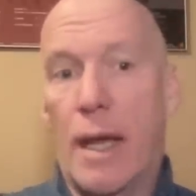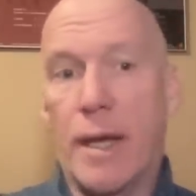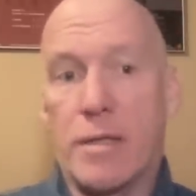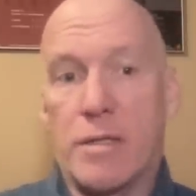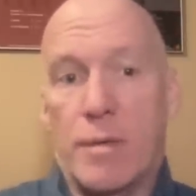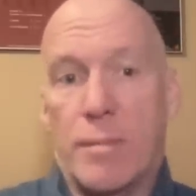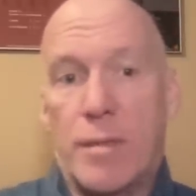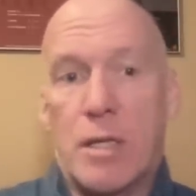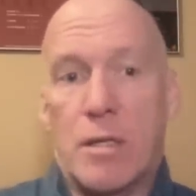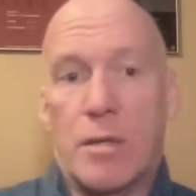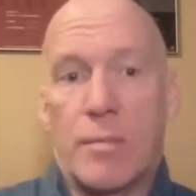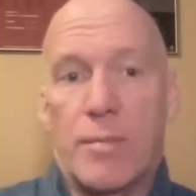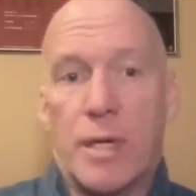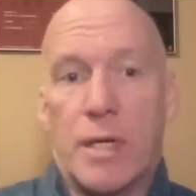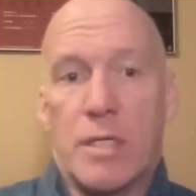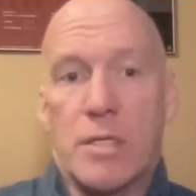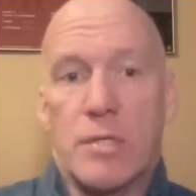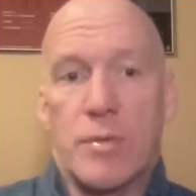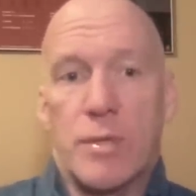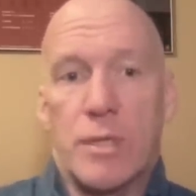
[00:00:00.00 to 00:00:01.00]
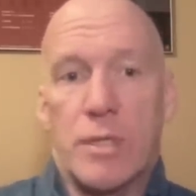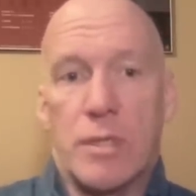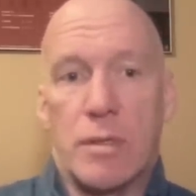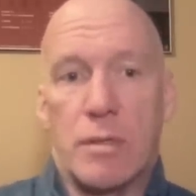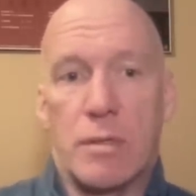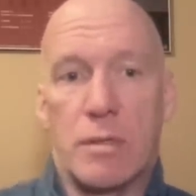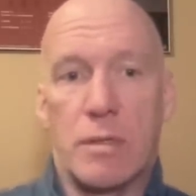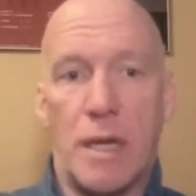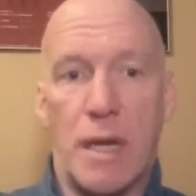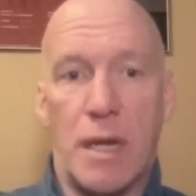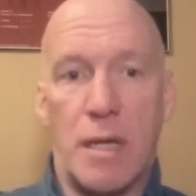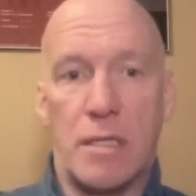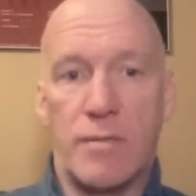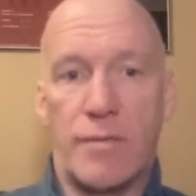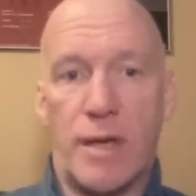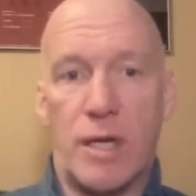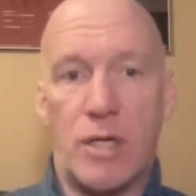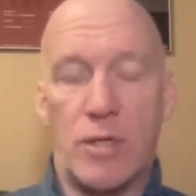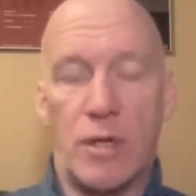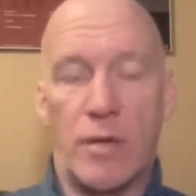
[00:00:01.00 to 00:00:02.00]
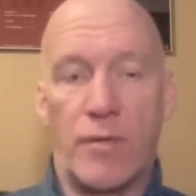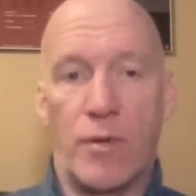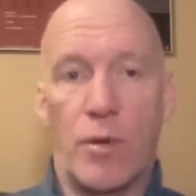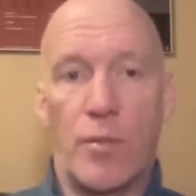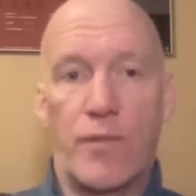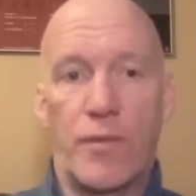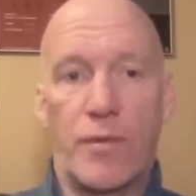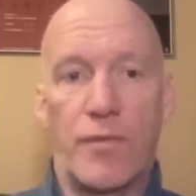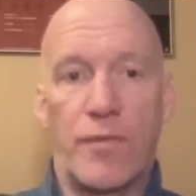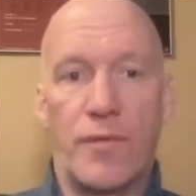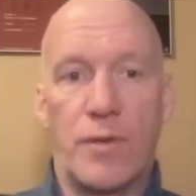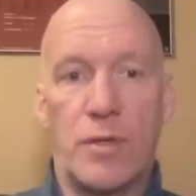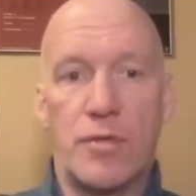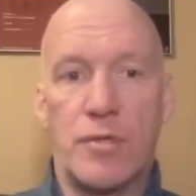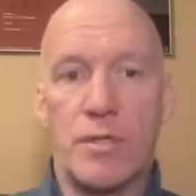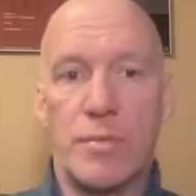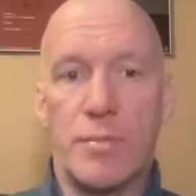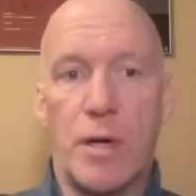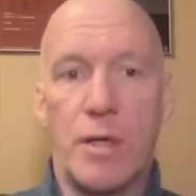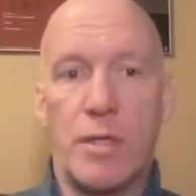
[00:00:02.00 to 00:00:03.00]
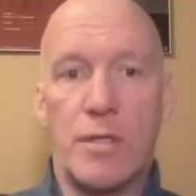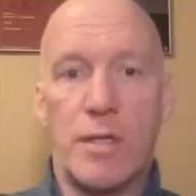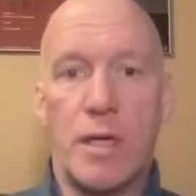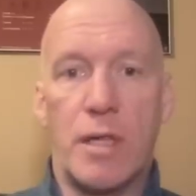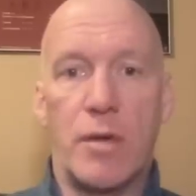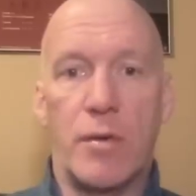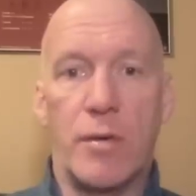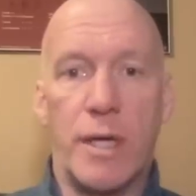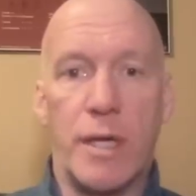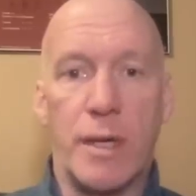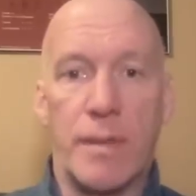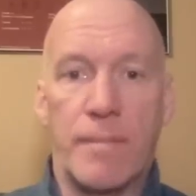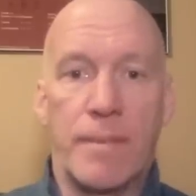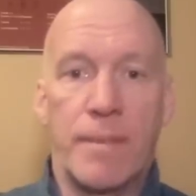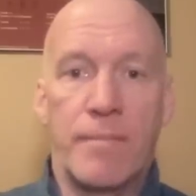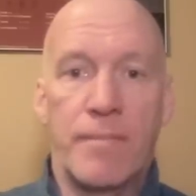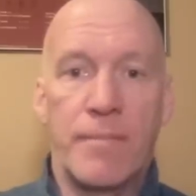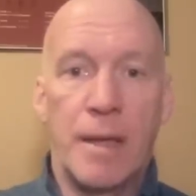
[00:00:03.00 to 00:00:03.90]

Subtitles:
And to me, the biggest reason Canadiens fans should have hope for the future is Marty St. Louis.